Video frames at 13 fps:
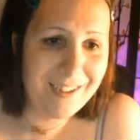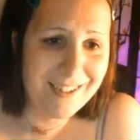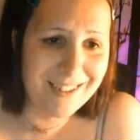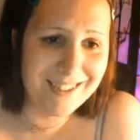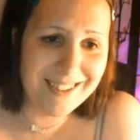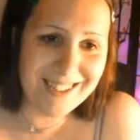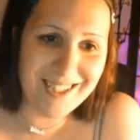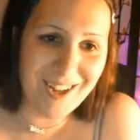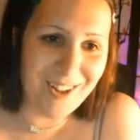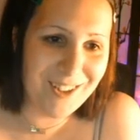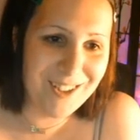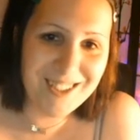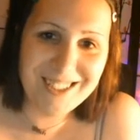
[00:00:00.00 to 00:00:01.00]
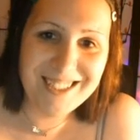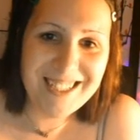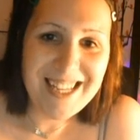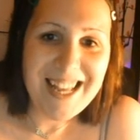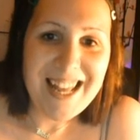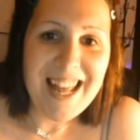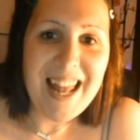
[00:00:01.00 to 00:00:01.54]
God.
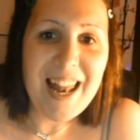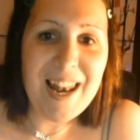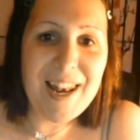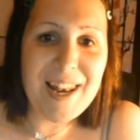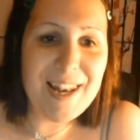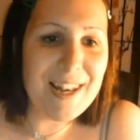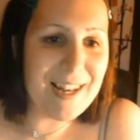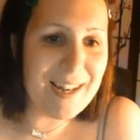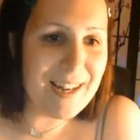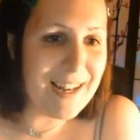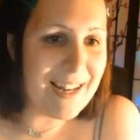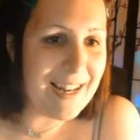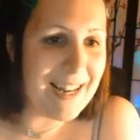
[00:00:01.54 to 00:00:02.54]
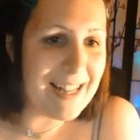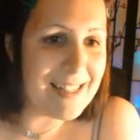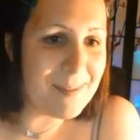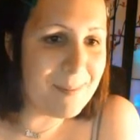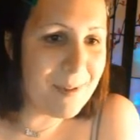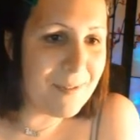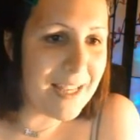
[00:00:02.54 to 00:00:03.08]

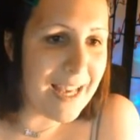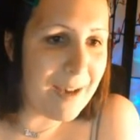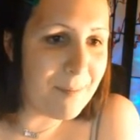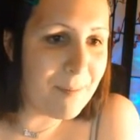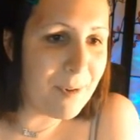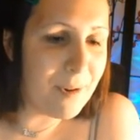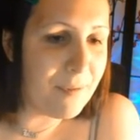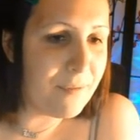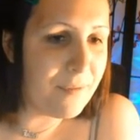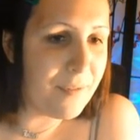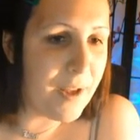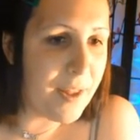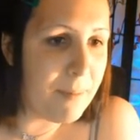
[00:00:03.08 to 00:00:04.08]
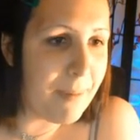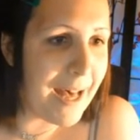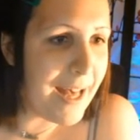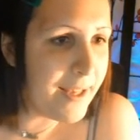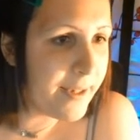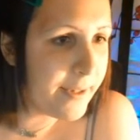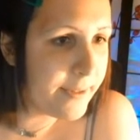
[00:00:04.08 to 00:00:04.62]
Let's move the camera further
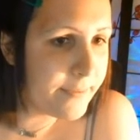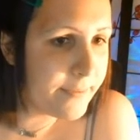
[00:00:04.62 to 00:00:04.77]
back.